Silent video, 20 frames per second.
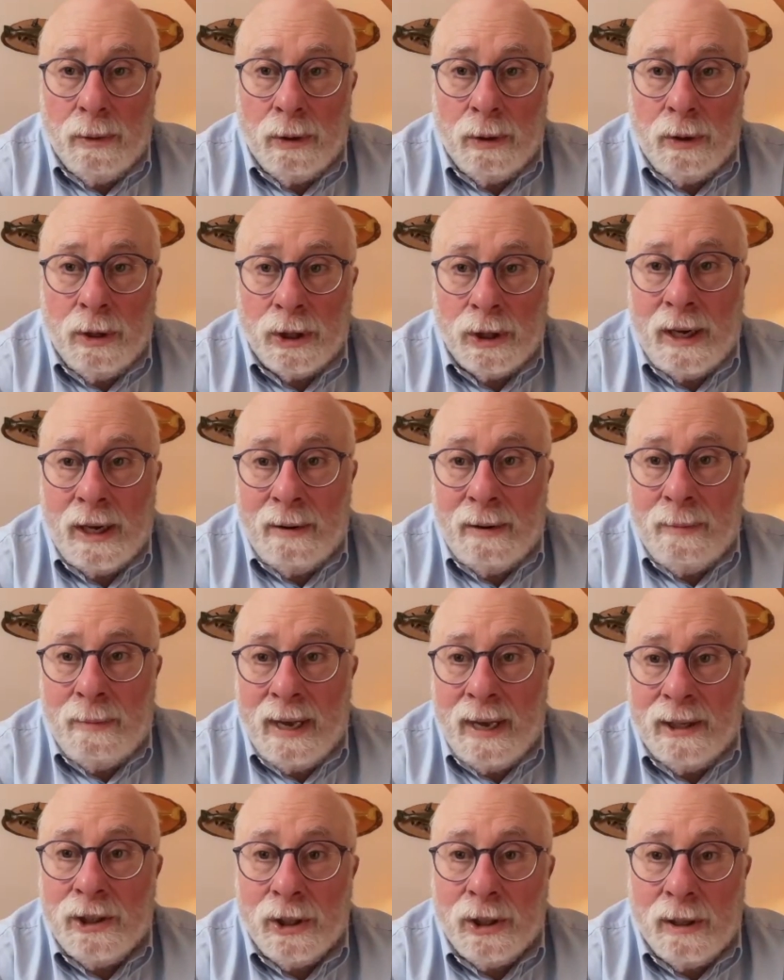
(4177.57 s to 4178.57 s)
because I can't
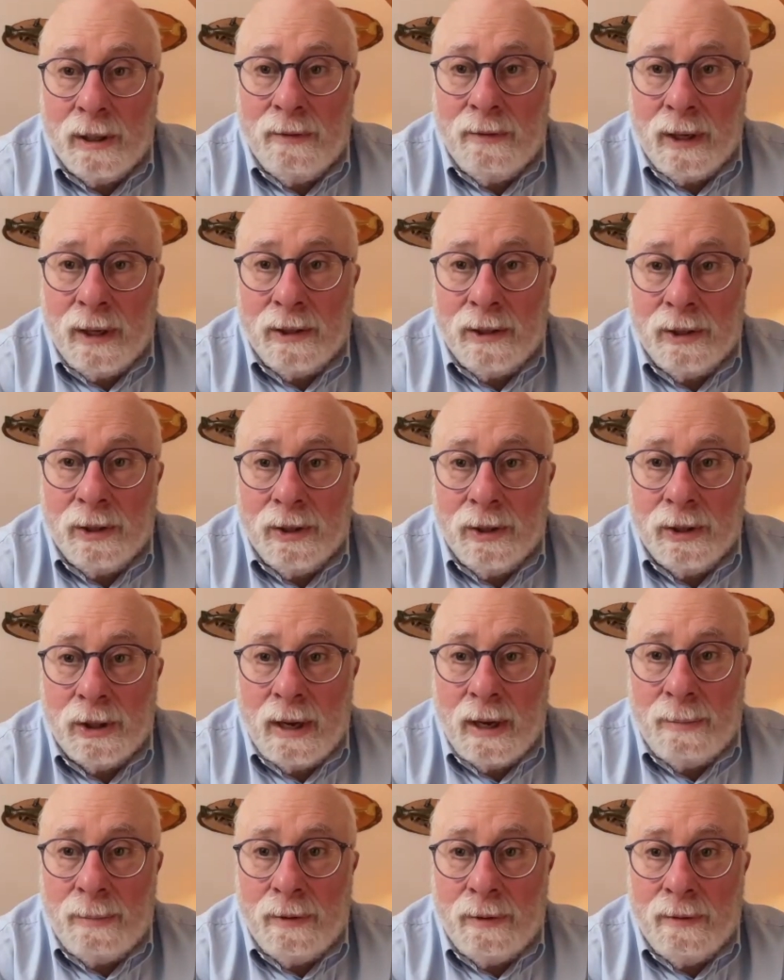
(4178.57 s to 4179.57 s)
imagine living under
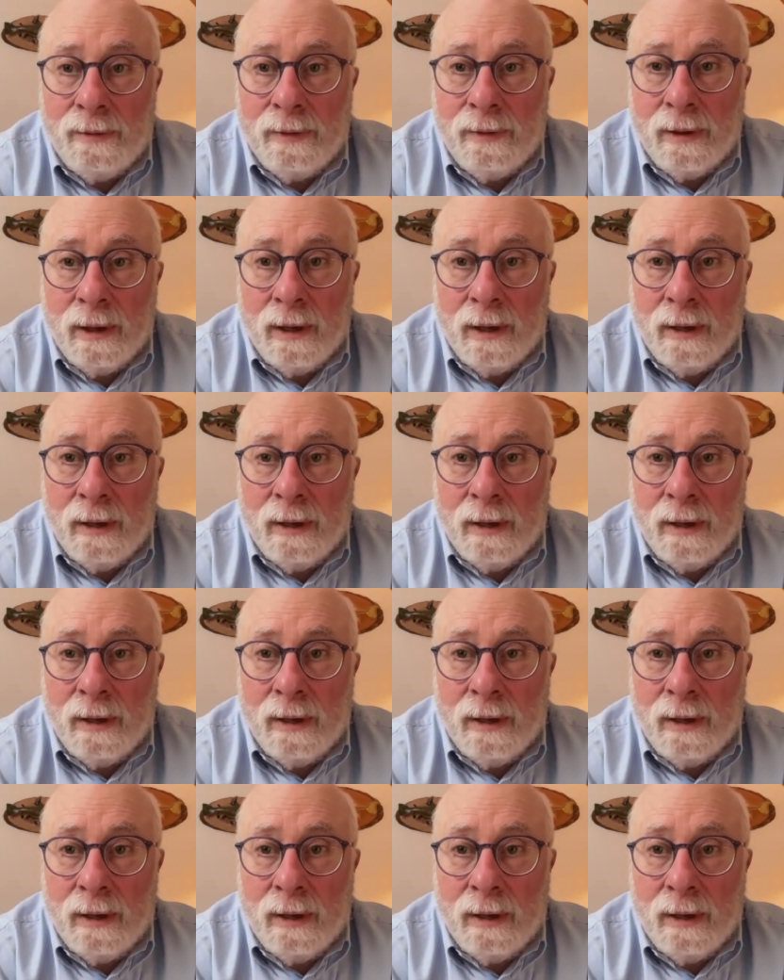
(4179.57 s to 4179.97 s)
this type of